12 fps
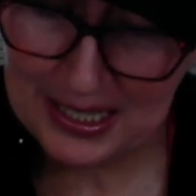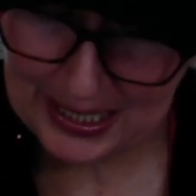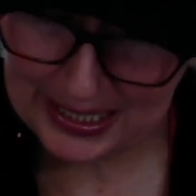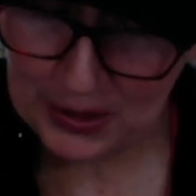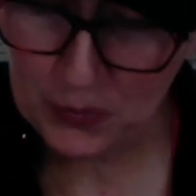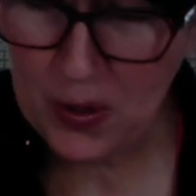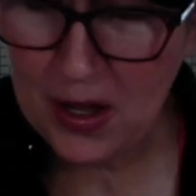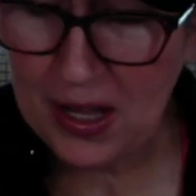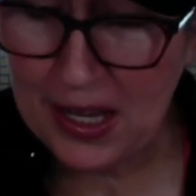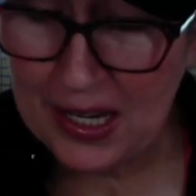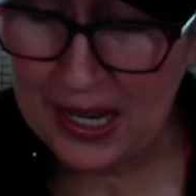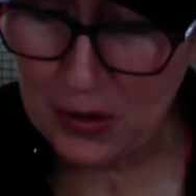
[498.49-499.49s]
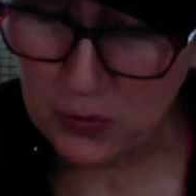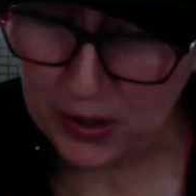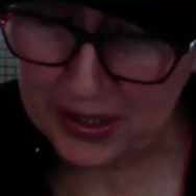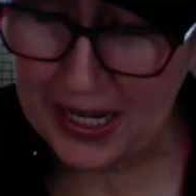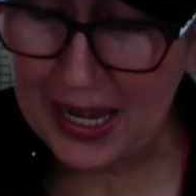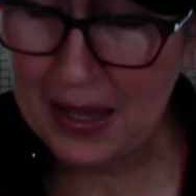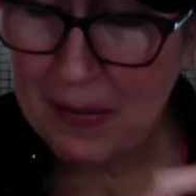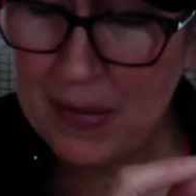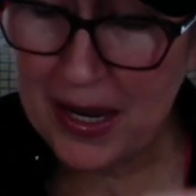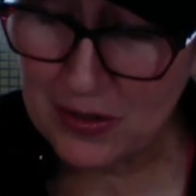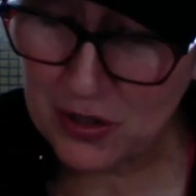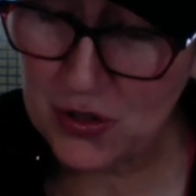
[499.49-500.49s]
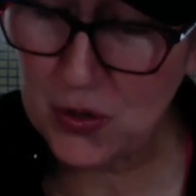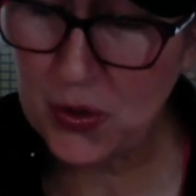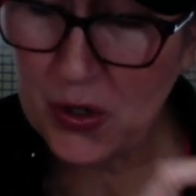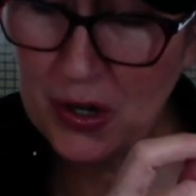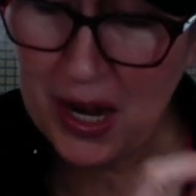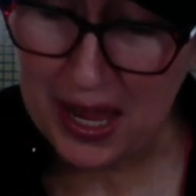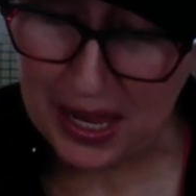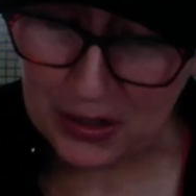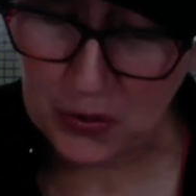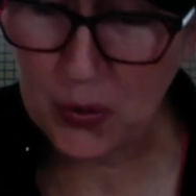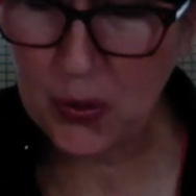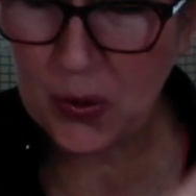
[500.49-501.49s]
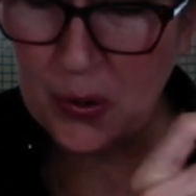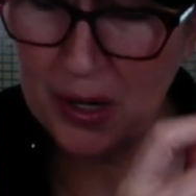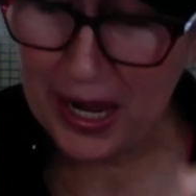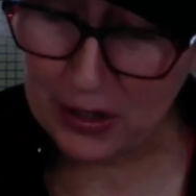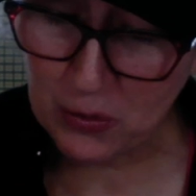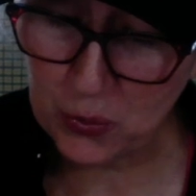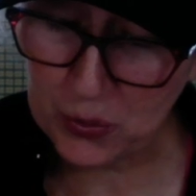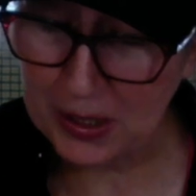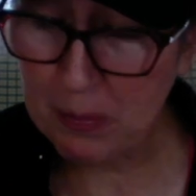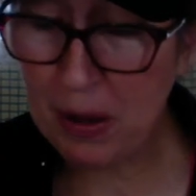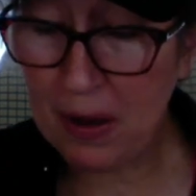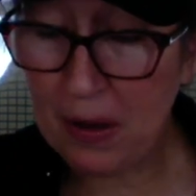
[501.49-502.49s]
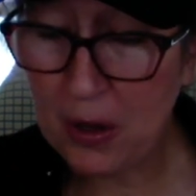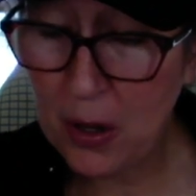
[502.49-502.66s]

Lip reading: Ai and Rechem and Sor and Hor and Reba,